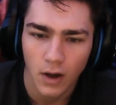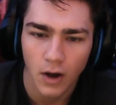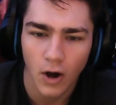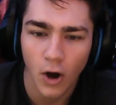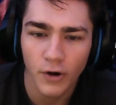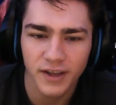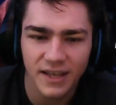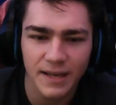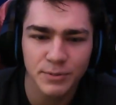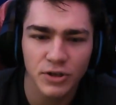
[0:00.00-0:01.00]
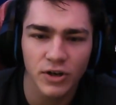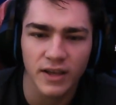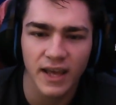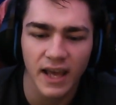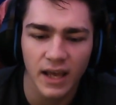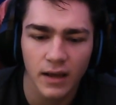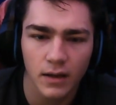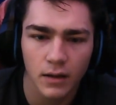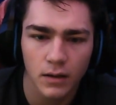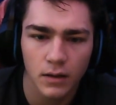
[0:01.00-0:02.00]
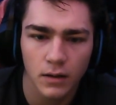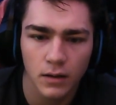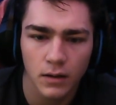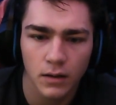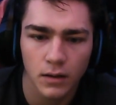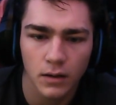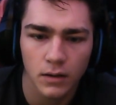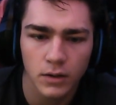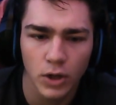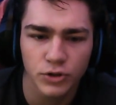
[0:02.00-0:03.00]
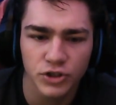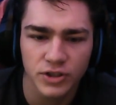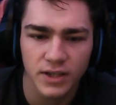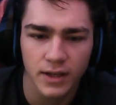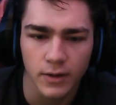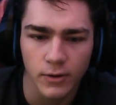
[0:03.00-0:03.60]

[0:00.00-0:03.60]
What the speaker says: Oh, he keeps her in a cage. No, she's just digging,